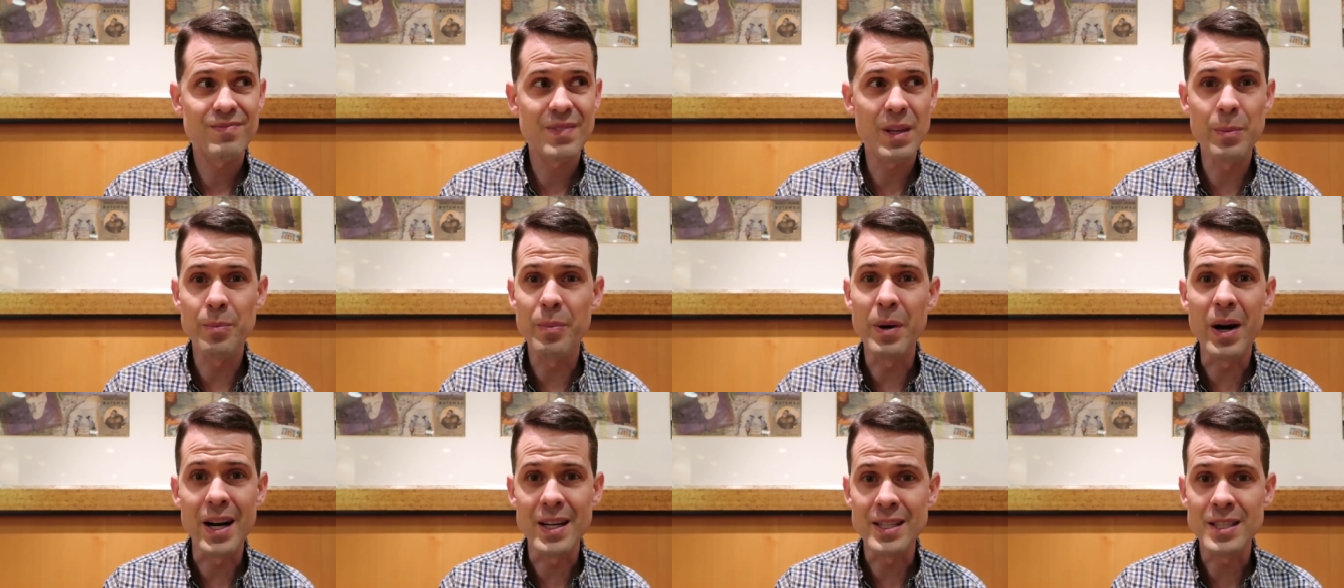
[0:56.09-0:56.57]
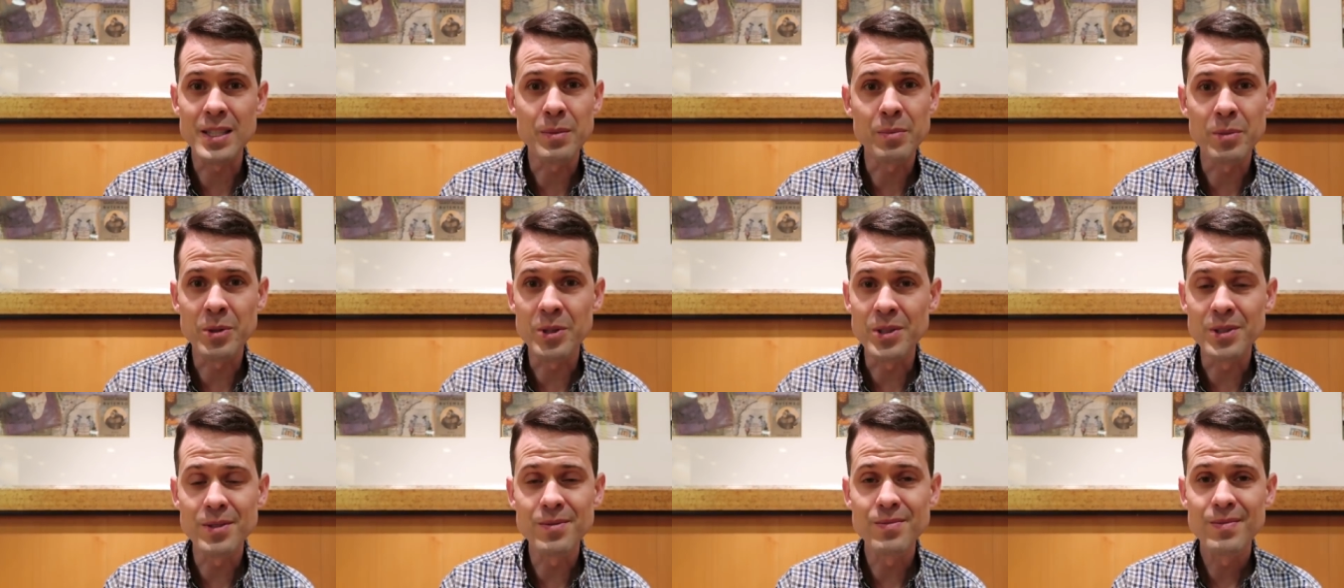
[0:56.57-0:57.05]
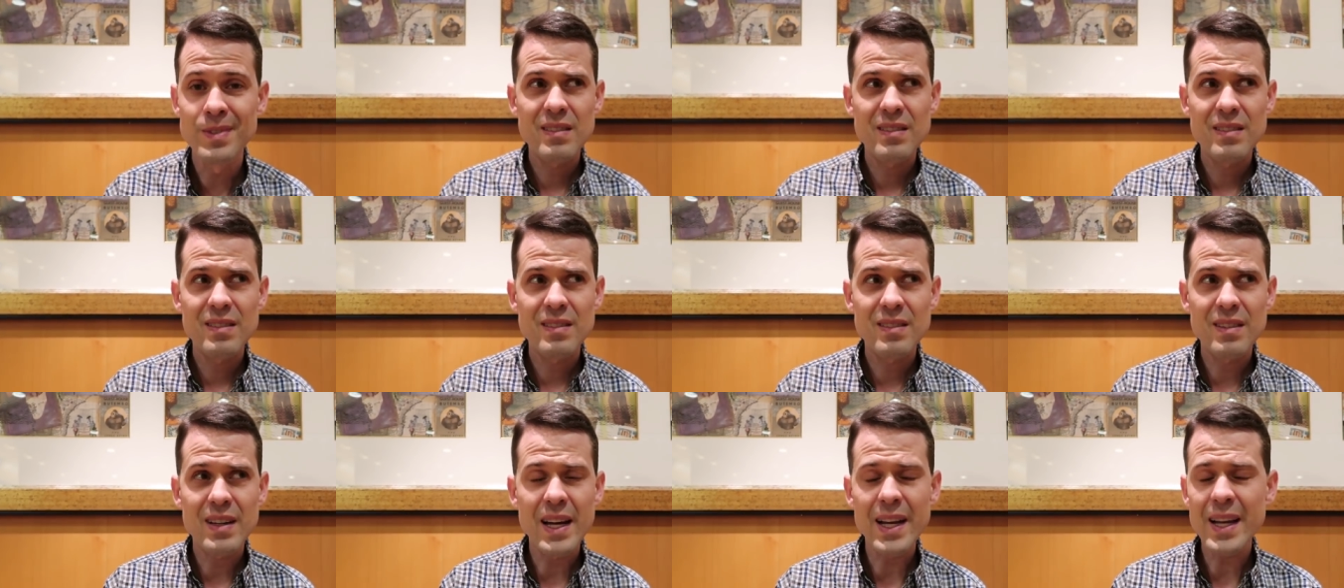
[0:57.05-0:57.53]
impossible,
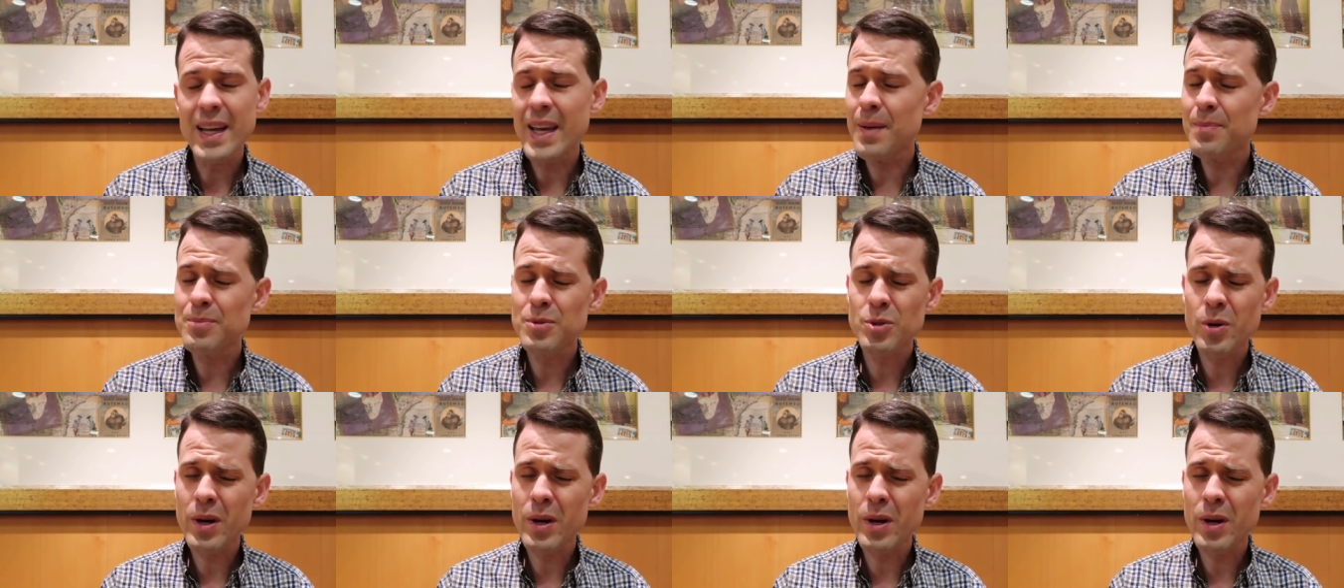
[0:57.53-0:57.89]
I kept